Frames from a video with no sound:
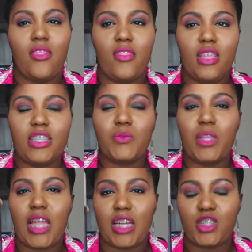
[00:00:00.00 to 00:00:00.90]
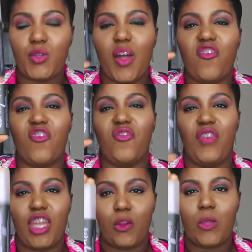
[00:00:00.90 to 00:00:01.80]
This will last you a
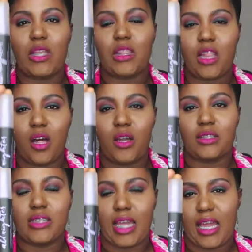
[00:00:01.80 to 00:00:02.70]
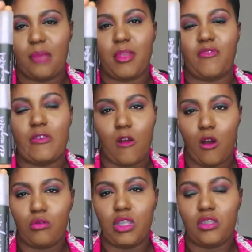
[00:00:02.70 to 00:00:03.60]
very long time if you
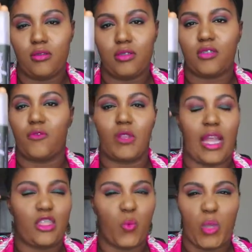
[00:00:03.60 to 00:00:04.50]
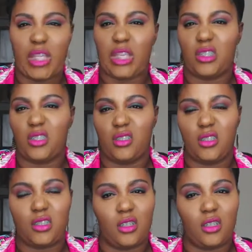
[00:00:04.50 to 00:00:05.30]
only use it for like the weekends,